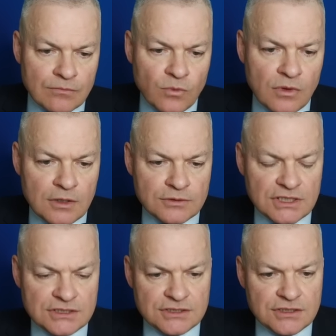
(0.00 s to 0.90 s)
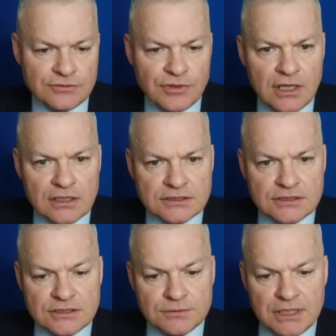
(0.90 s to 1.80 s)
Why was I so
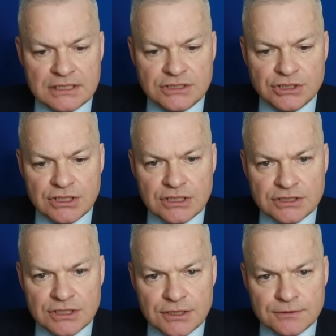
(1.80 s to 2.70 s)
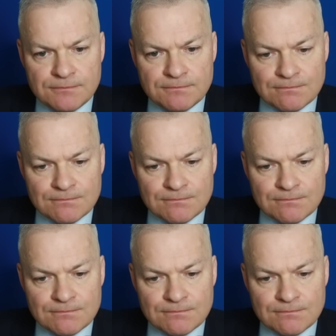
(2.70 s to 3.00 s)
reluctant to play Jato?